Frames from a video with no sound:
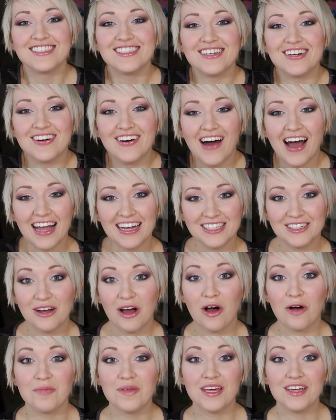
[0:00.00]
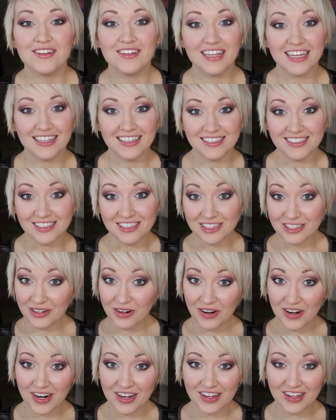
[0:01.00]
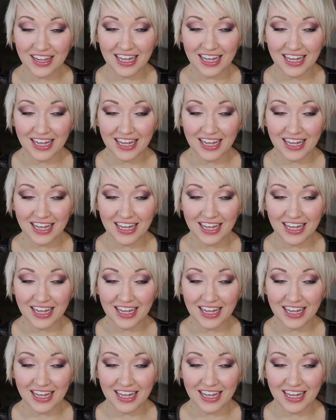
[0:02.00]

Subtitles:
So I do hope that you like this tutorial,